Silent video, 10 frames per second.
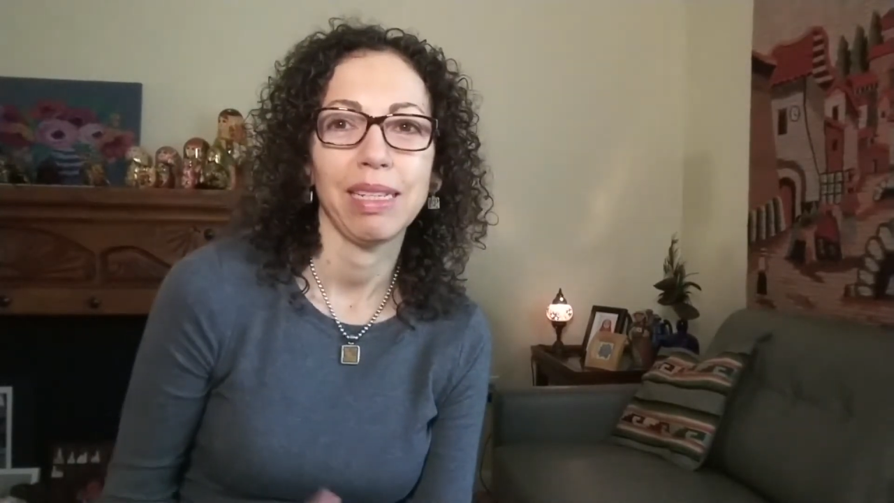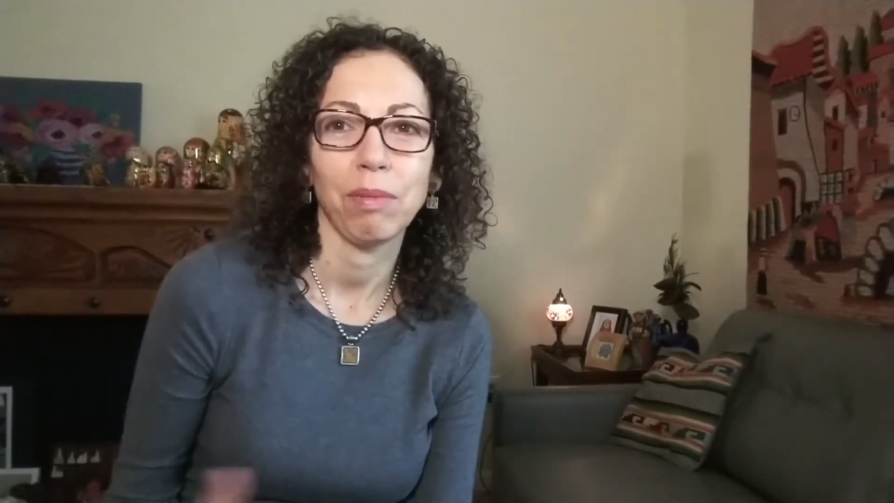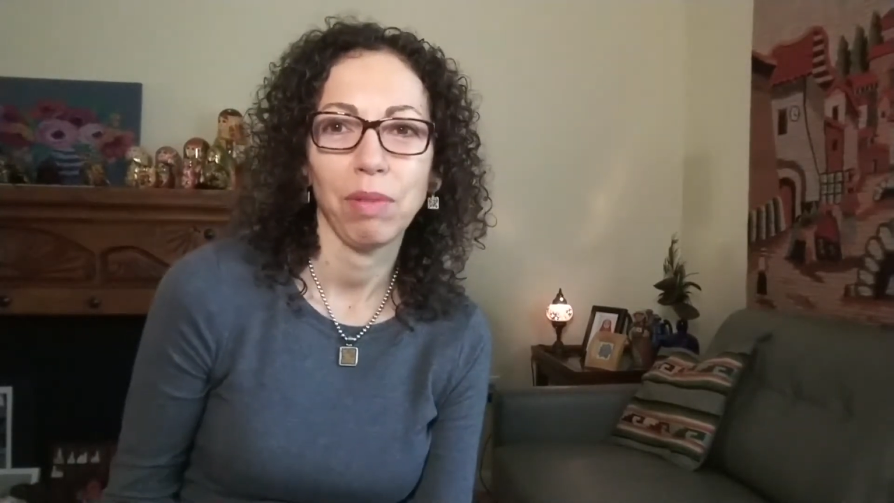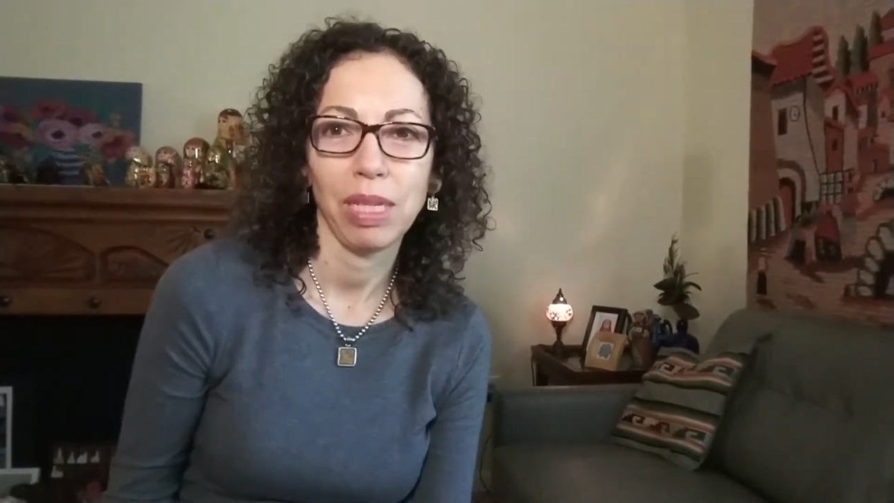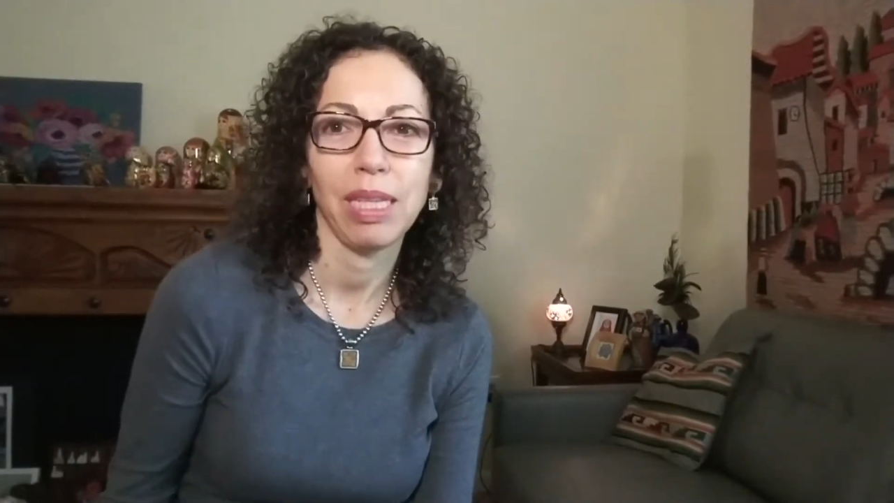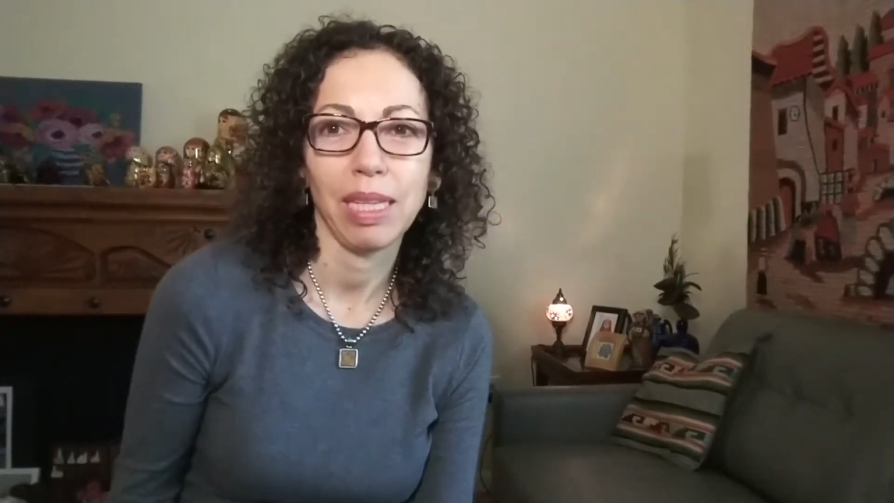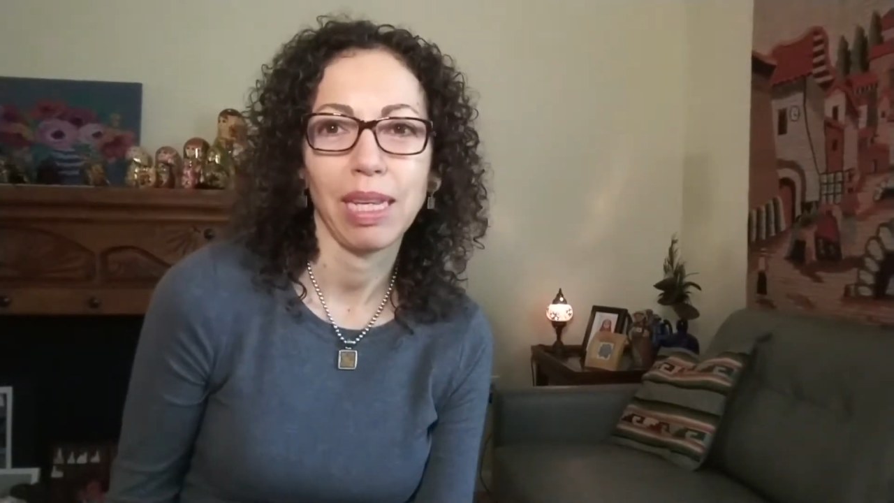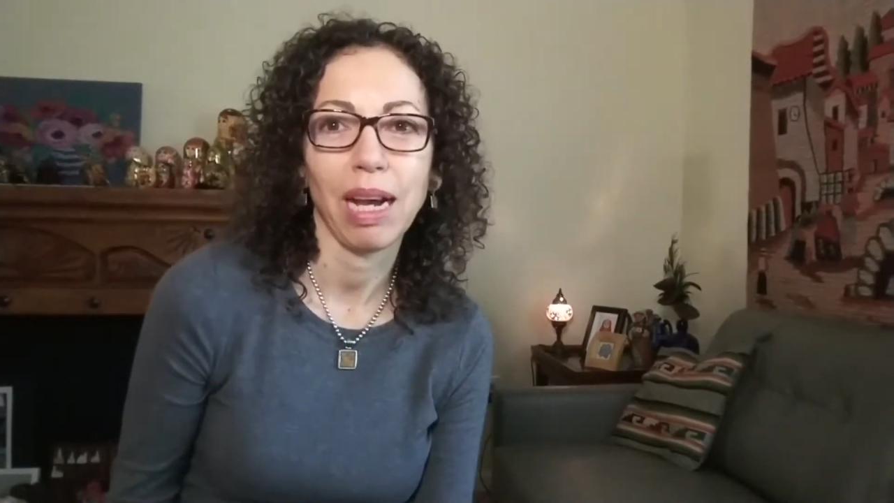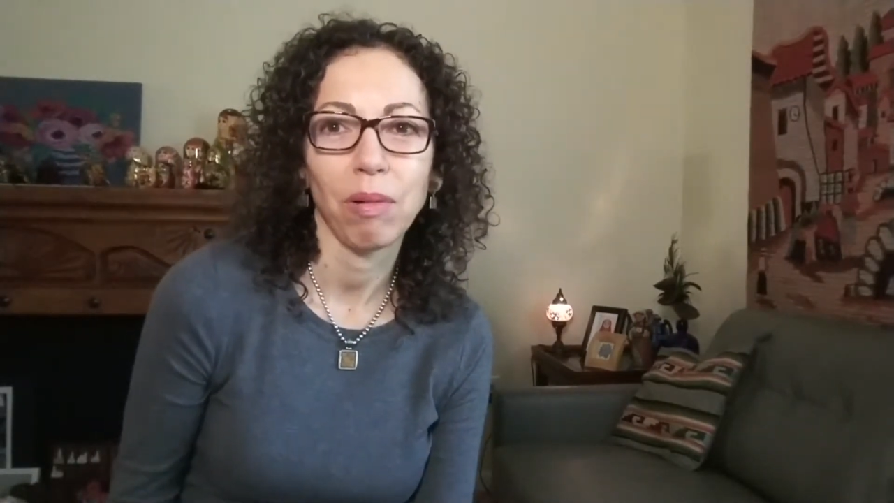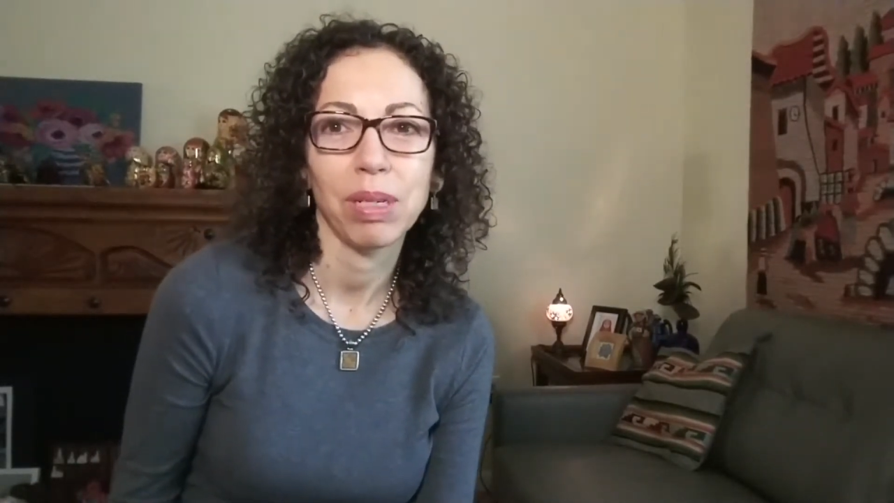with
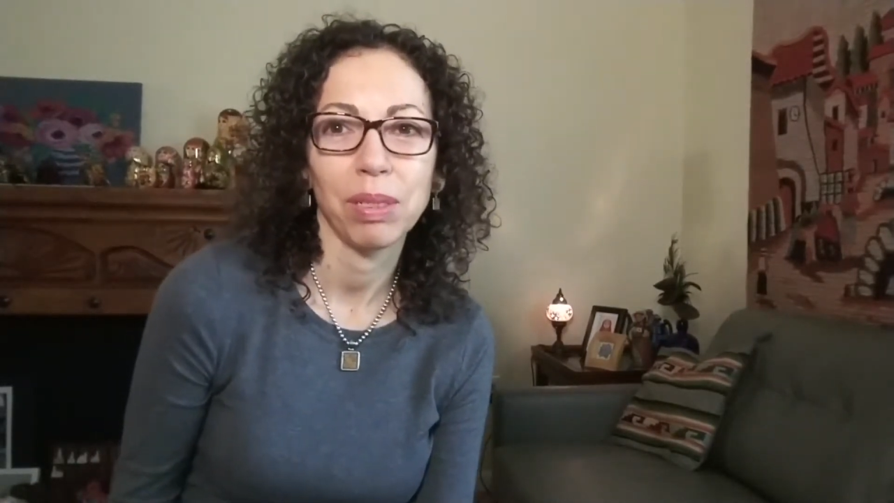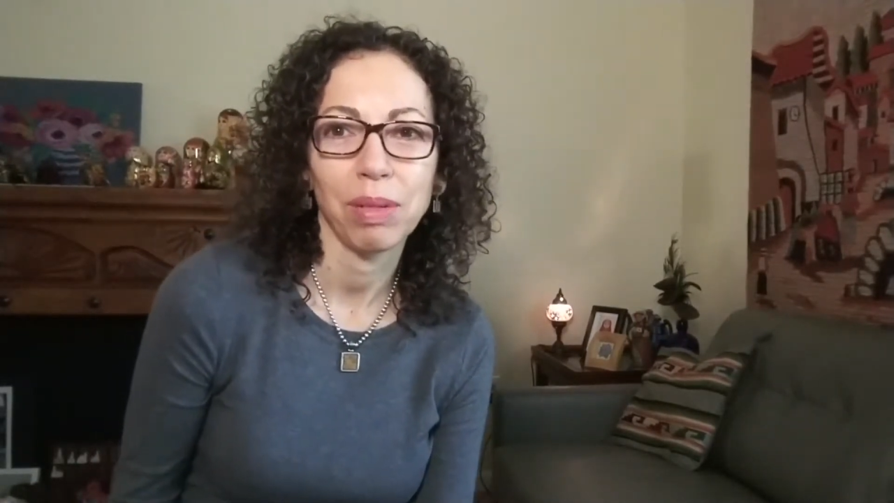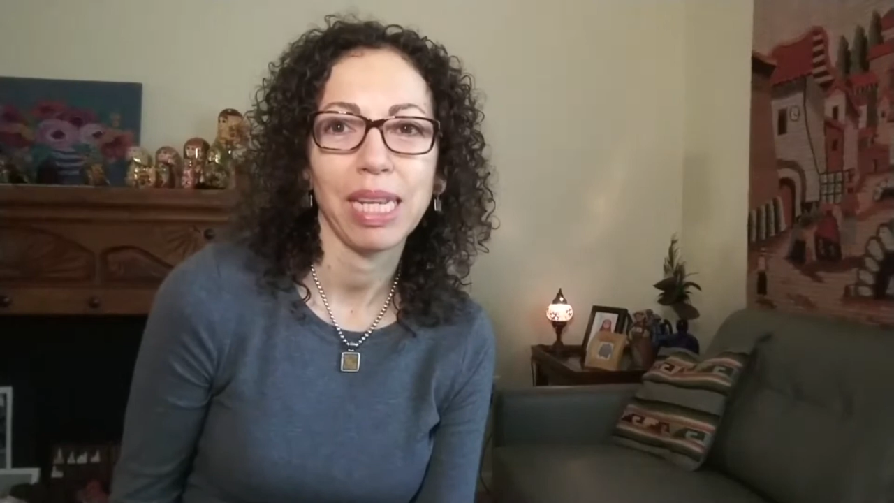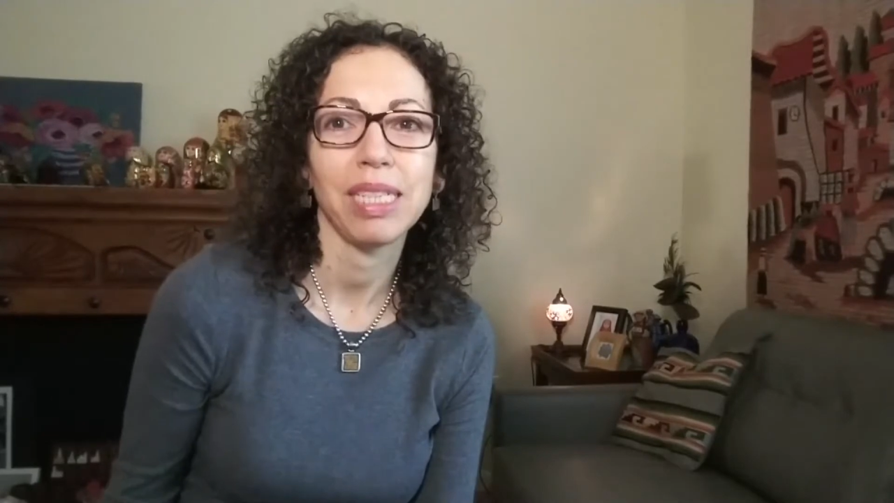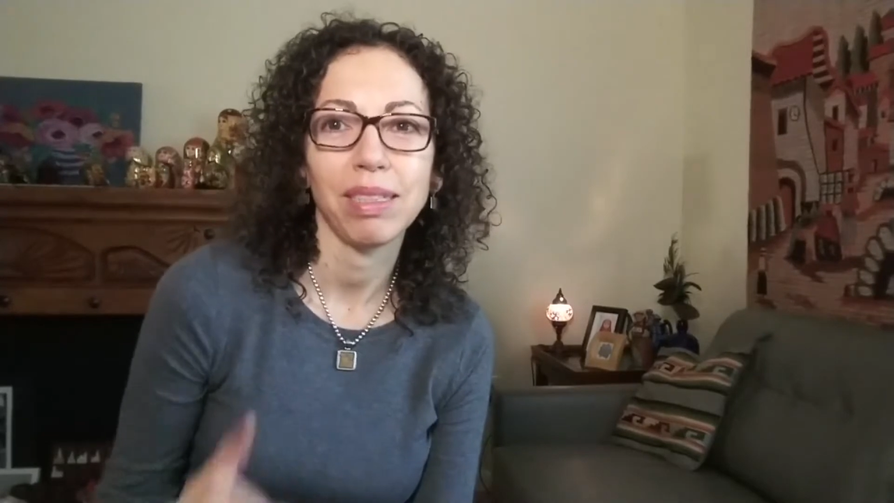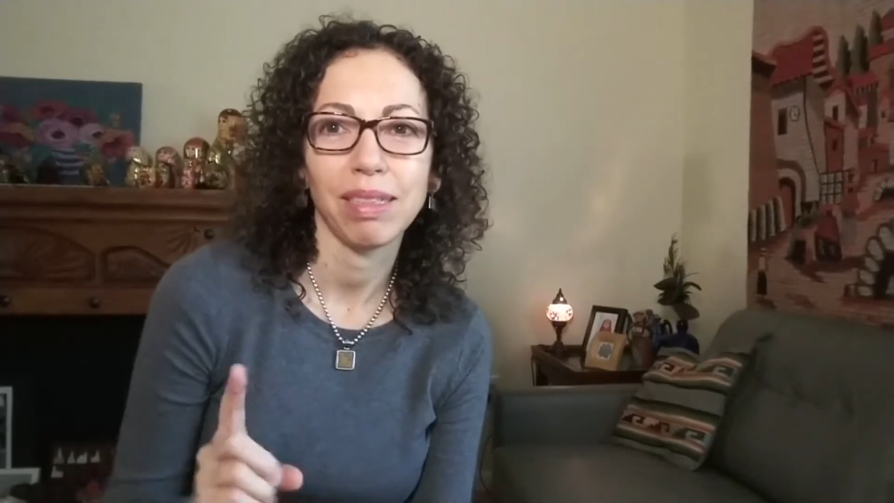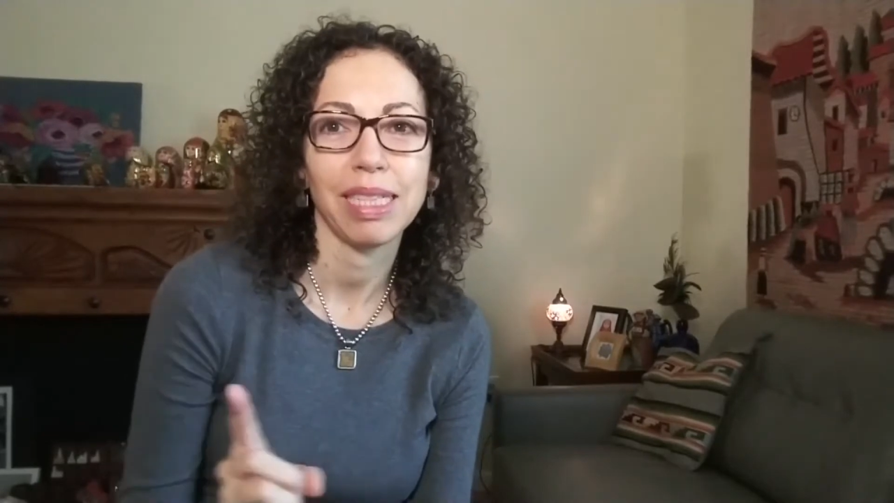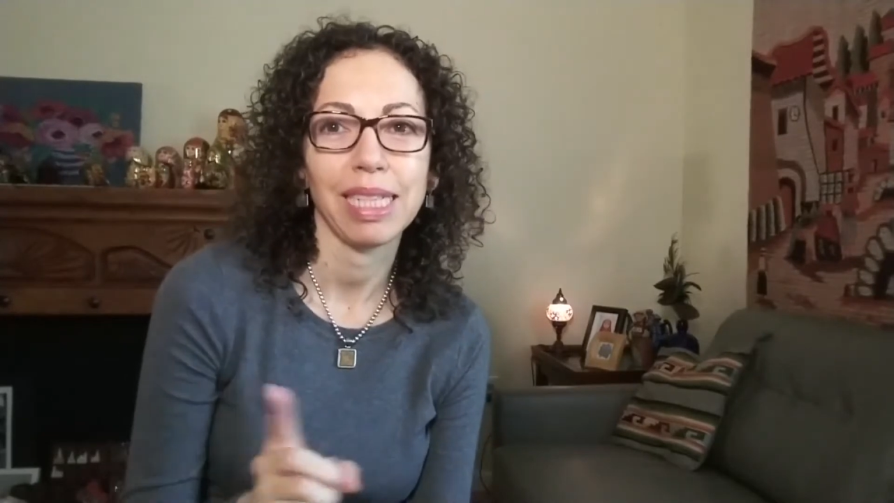our donations